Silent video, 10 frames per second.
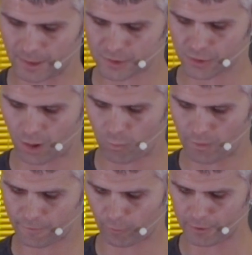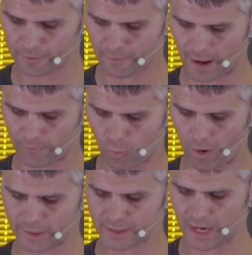In Psalm
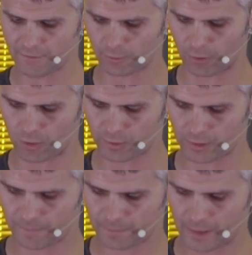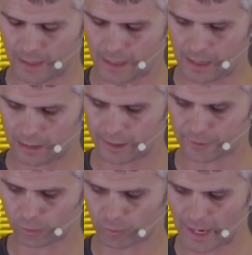145:1, David wrote,
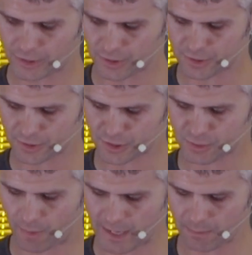"Let the righteous smite